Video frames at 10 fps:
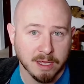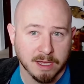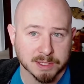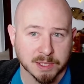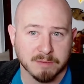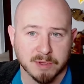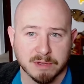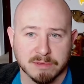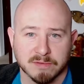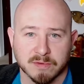So I'm
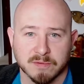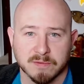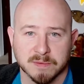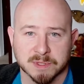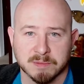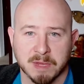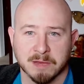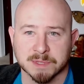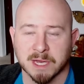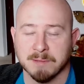looking through some
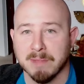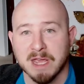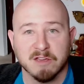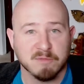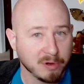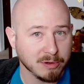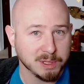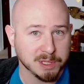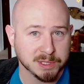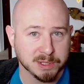games that I may have
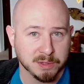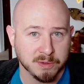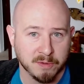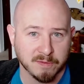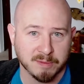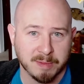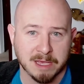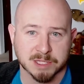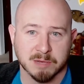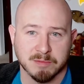purchased over the
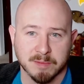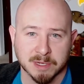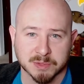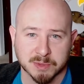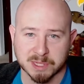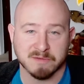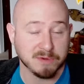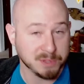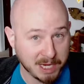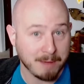past couple months once I
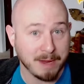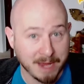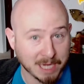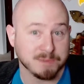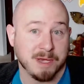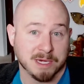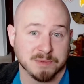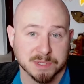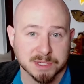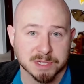first got my Xbox
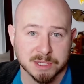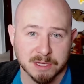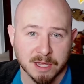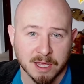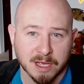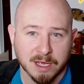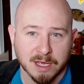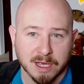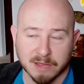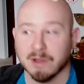360,
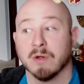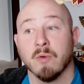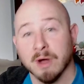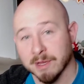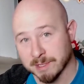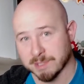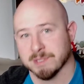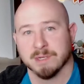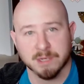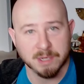and there it was,
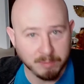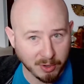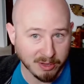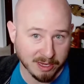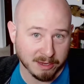Bully,